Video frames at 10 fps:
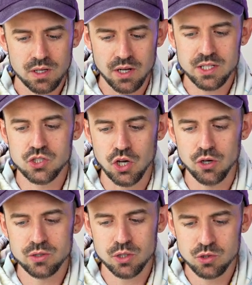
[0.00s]
like
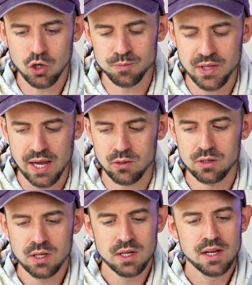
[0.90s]
so top
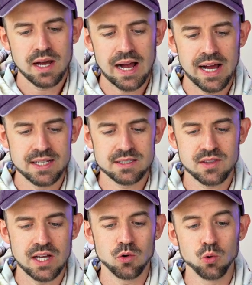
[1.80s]
down, and
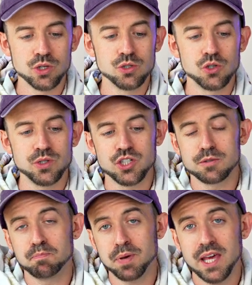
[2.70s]
then all you do is
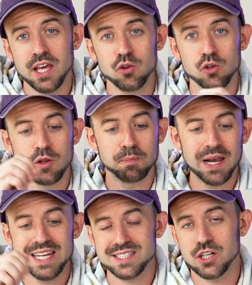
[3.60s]
just peel the
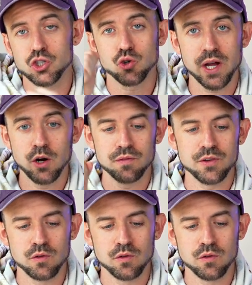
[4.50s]
plastic tray off,